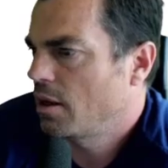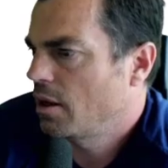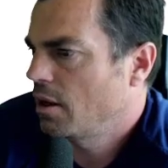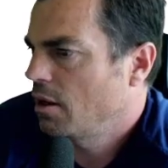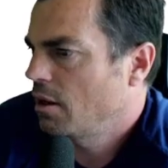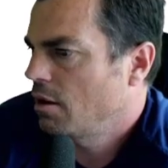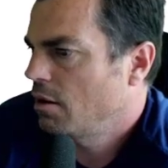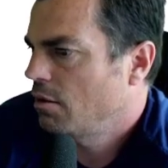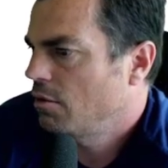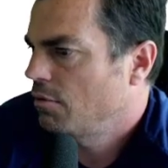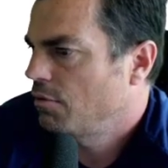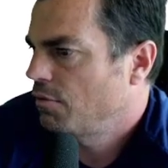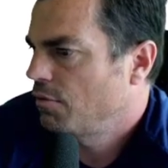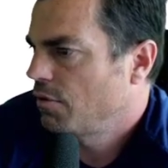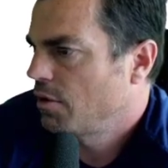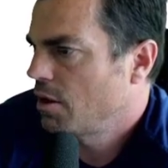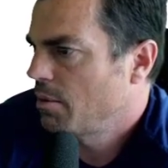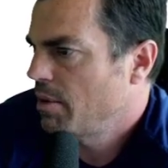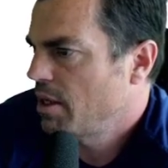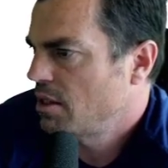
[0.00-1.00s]

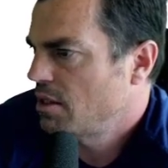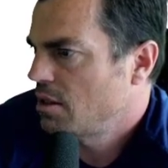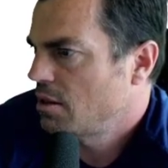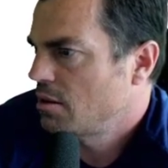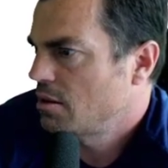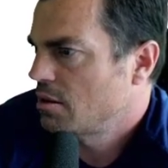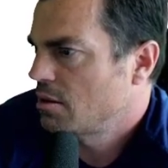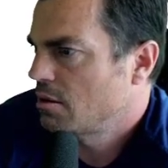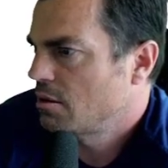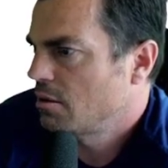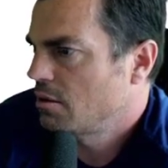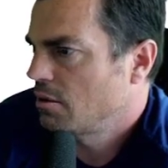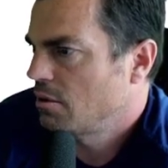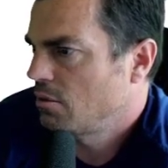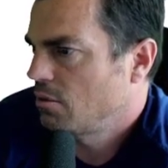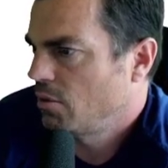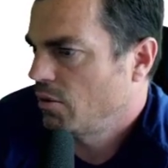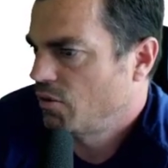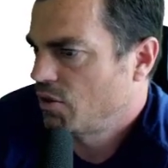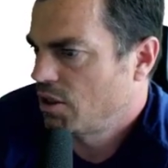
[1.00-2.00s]
have committed,
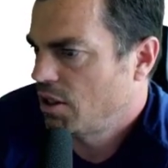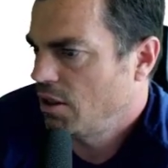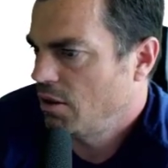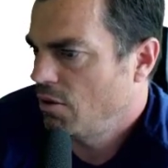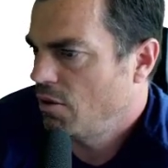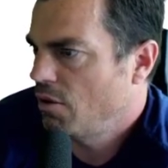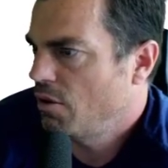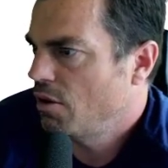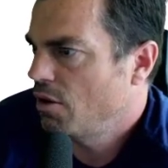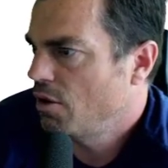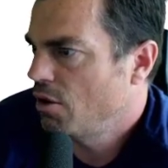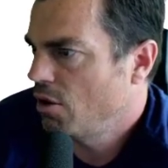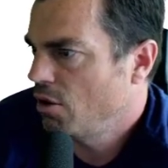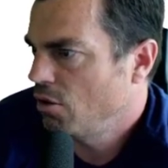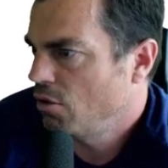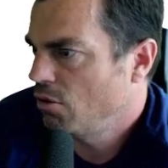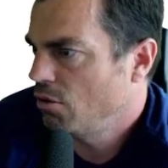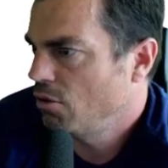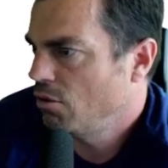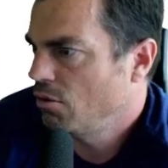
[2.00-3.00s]
we've seen the
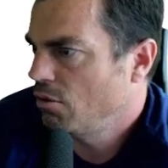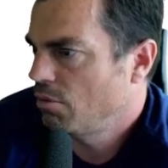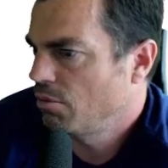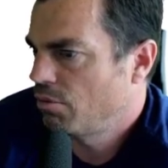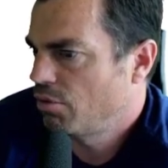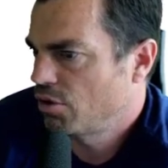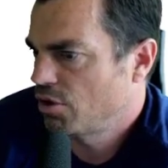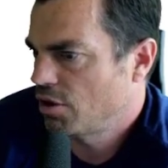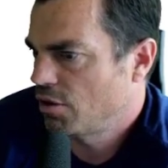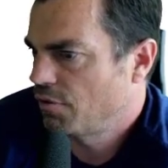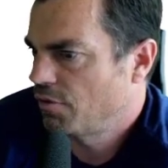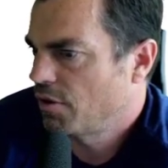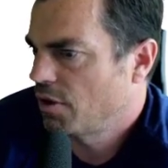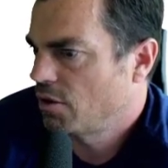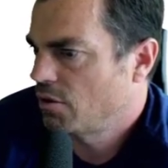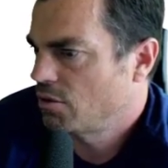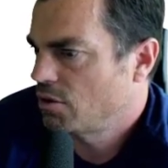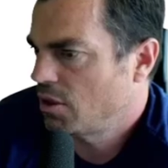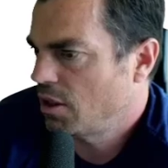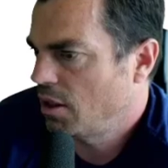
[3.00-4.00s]
new project
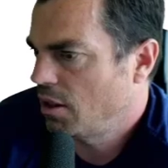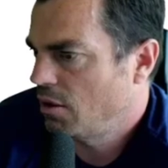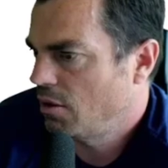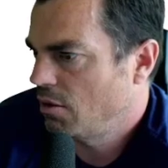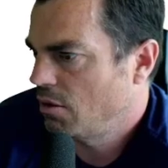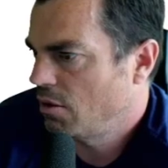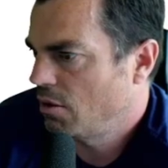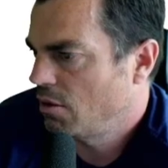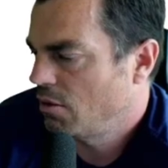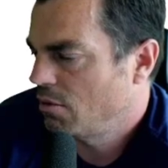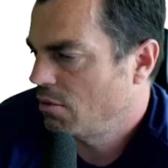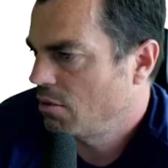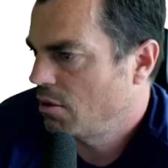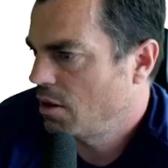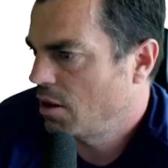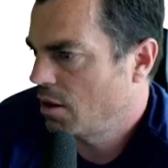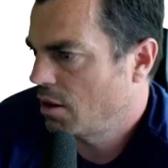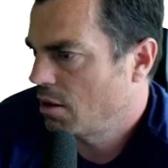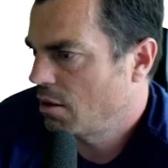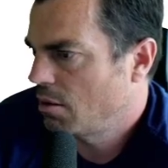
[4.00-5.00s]
files in
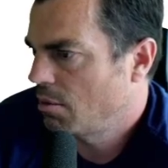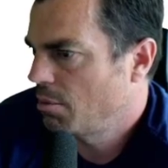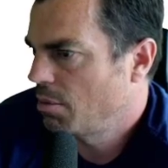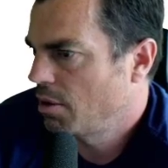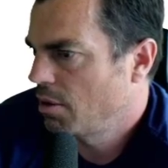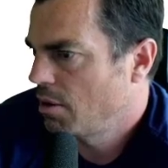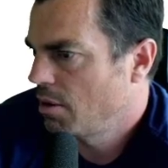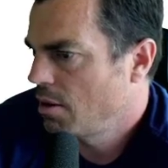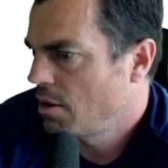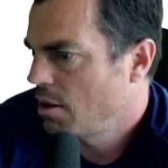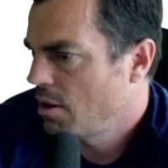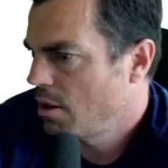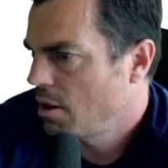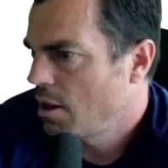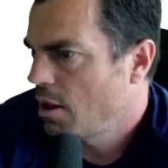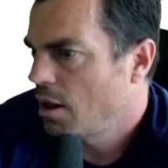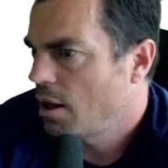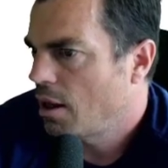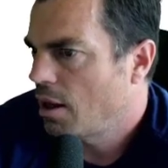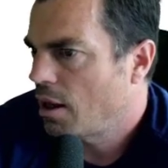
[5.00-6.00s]
GitHub.
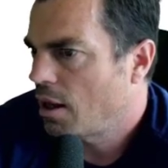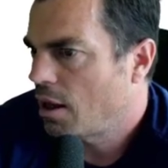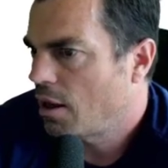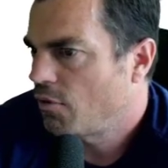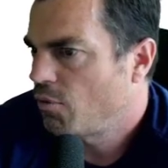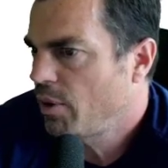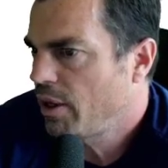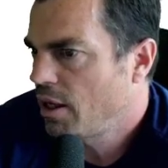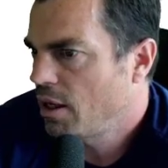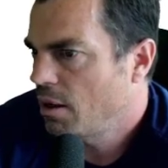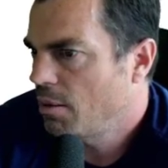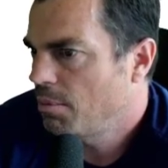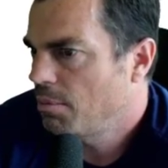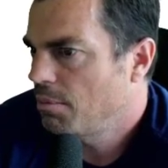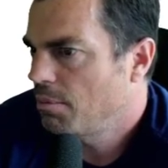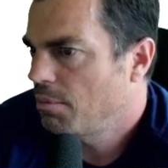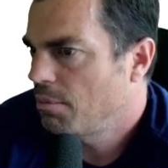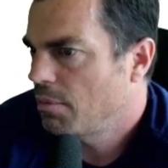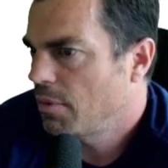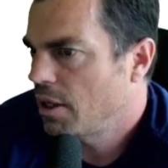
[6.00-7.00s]
If we
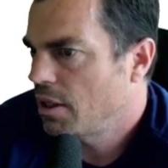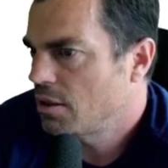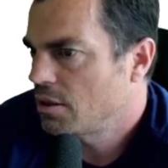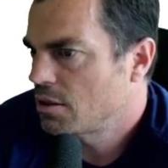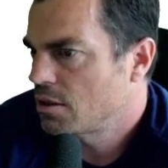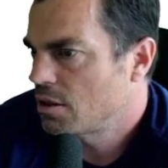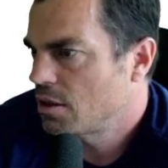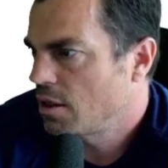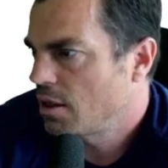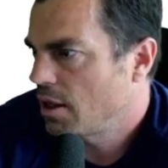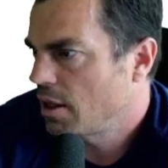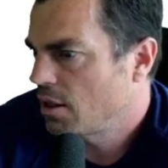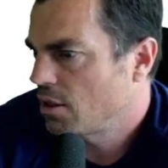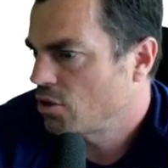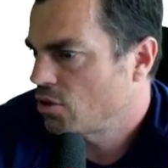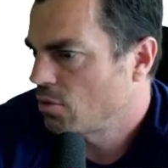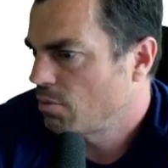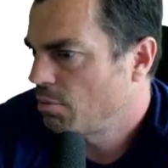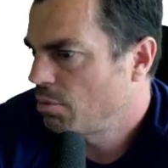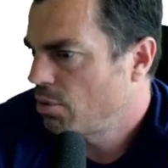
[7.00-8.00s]
come into the
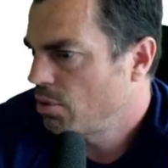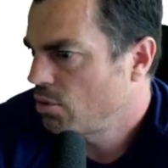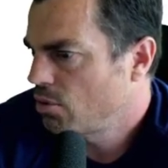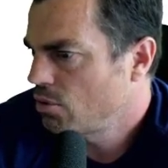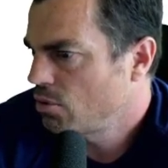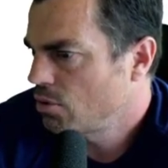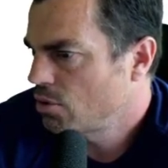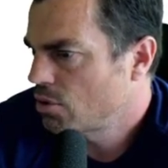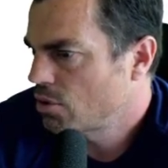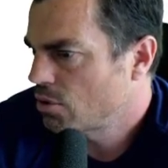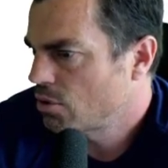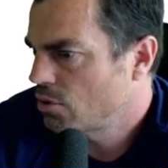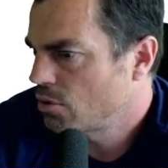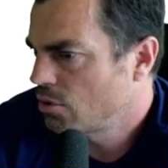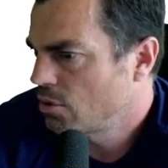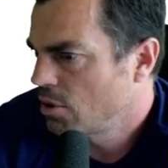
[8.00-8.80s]
Azure portal,